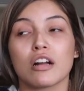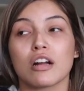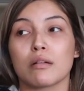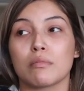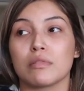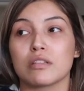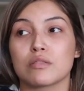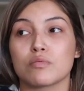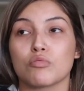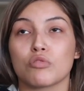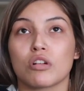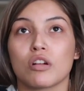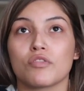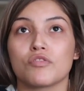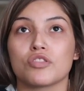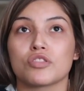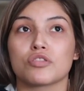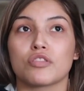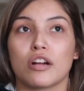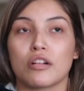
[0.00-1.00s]
Um, it's more
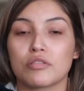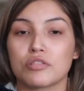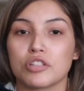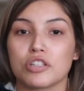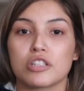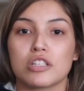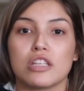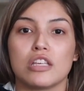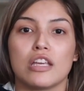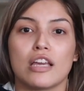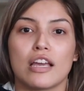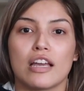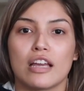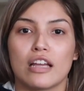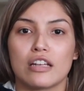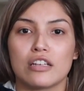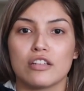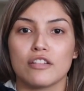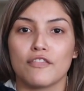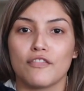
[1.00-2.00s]
of just ground turkey
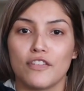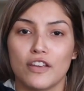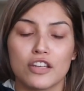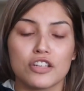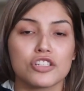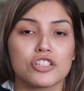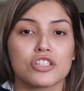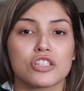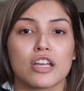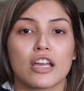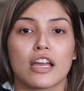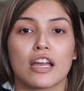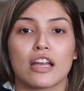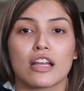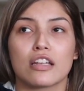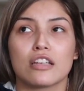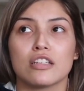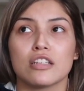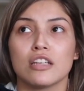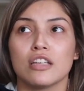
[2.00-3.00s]
and fish
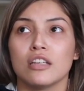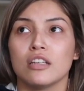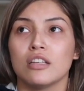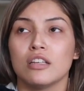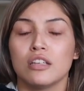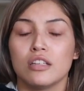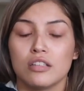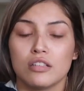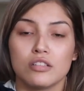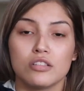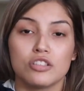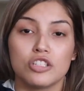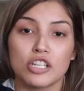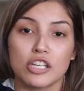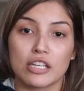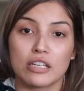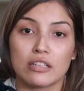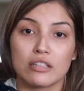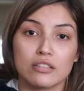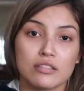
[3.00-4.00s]
and
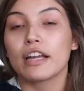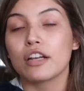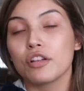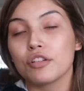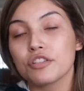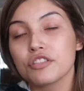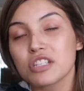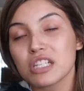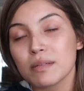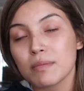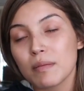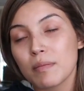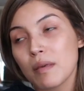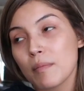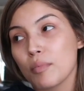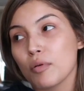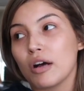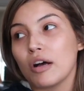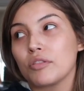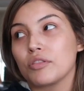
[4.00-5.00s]
chicken. I know there's going to be
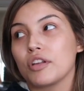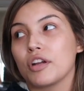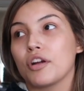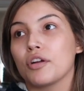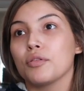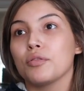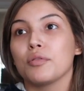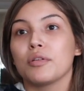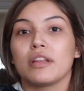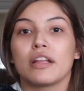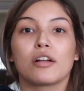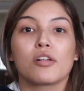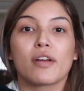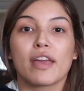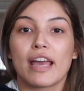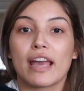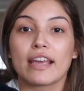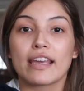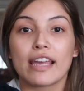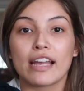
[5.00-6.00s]
people out there who are like,
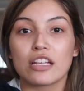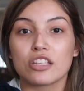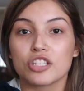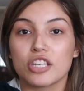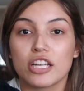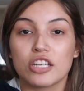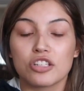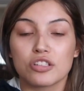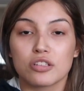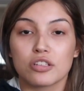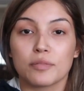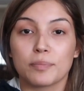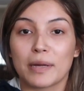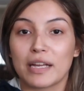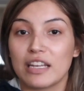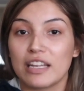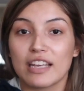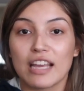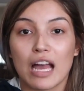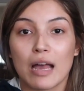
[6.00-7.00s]
okay, I can't change
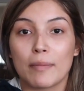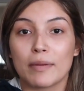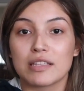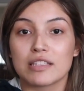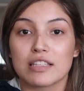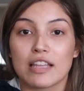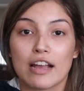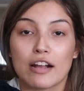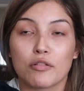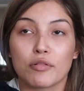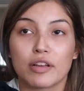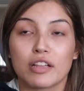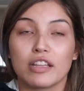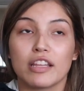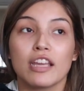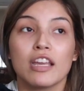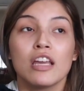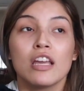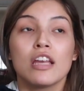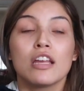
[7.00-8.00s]
my eating habits that
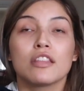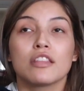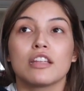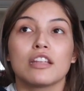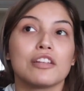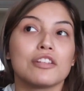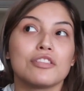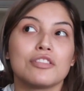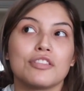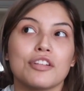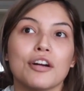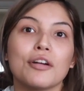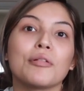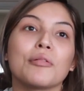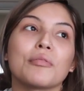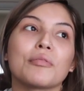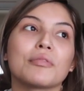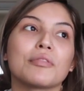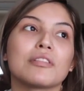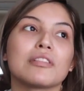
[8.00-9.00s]
quickly. Then
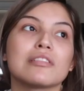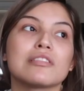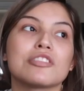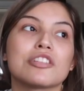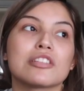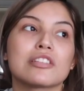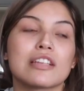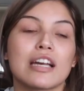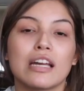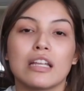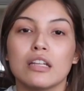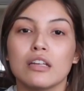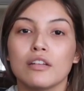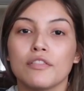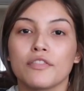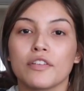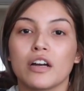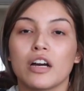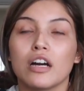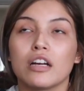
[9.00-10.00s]
don't just kind
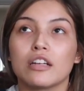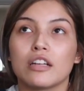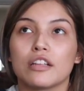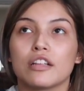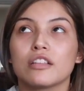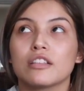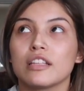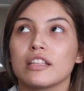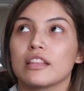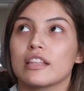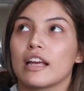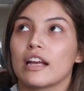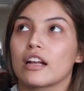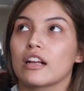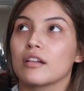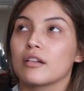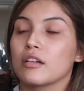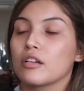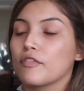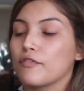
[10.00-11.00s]
of another thing
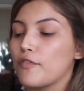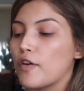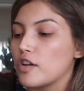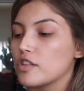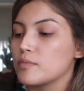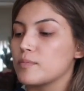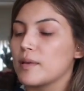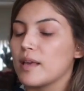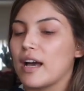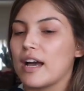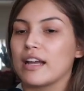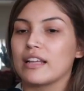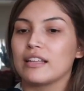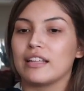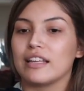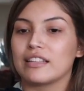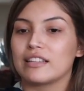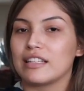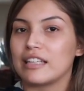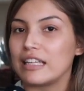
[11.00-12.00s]
that falls behind
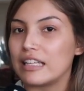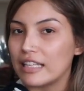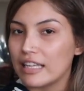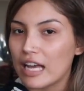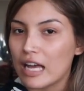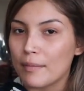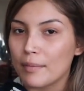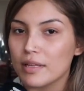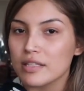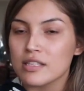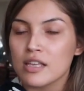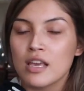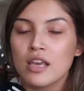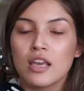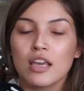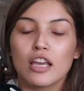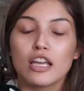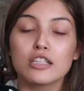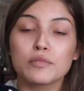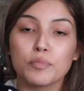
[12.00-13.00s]
like the eating habits
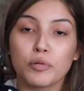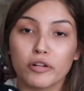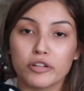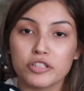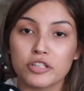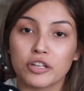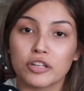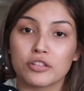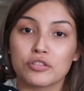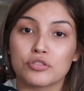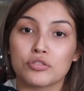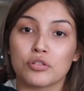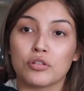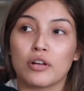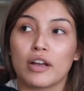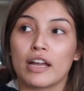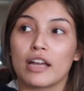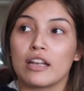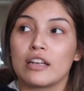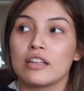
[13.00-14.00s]
is portion
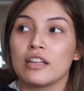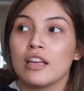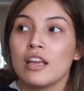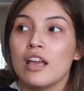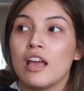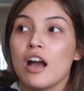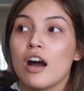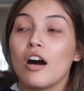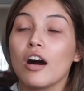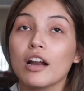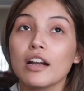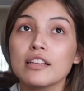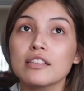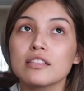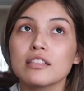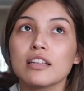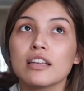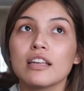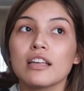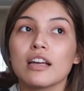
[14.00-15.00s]
control and
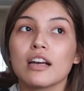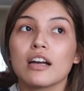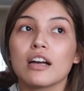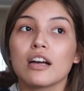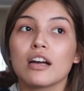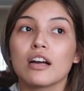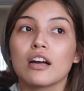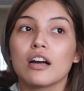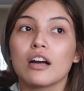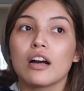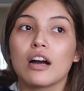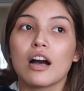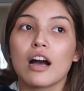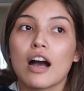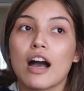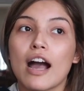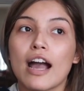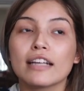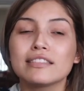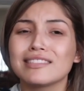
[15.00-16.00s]
honestly
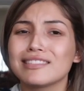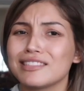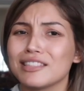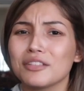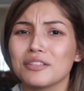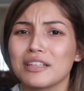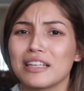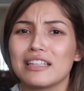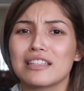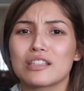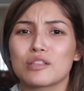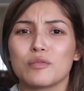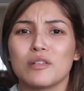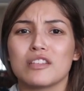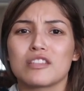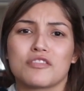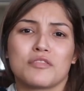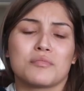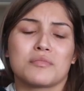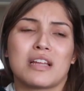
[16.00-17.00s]
I still eat
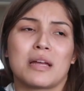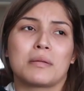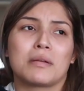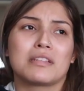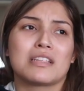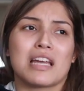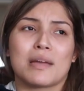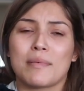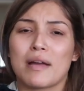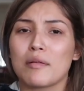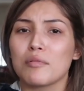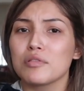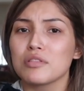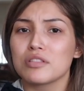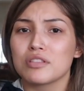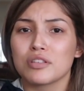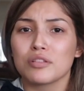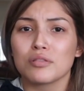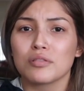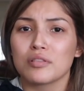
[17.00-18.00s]
sweets from time to time. I will
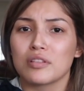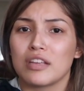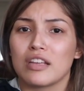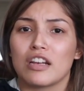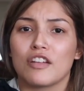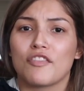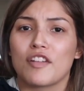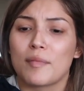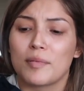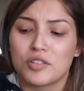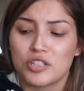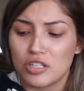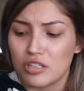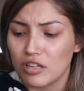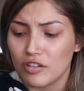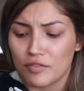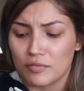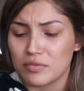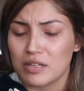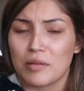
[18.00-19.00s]
still get a
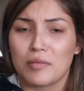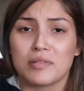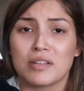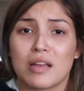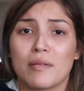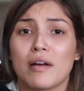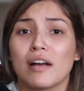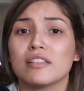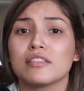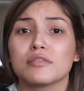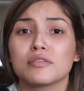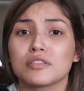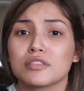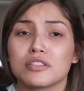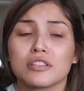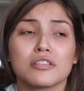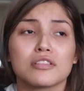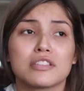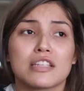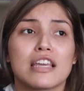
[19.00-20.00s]
frappuccino from time to time. I will
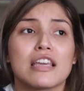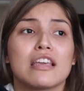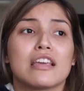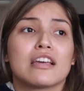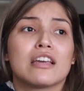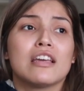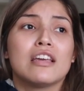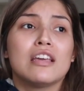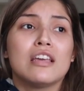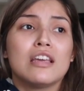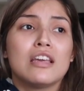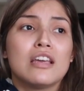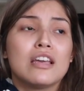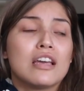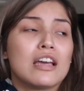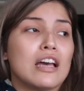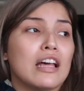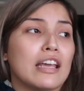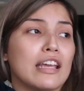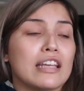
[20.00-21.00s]
still take
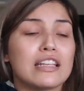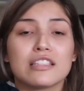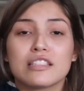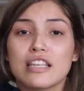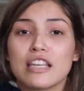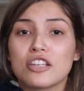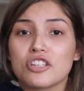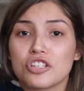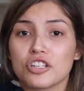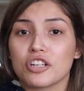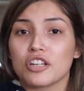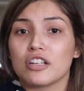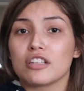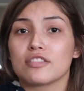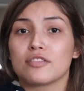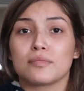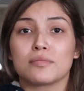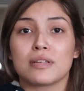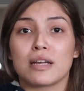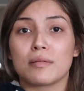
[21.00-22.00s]
like intake
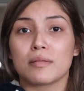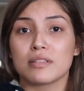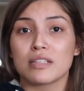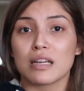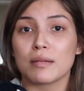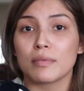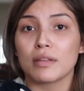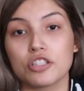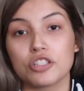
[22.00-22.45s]
sugars from time to time.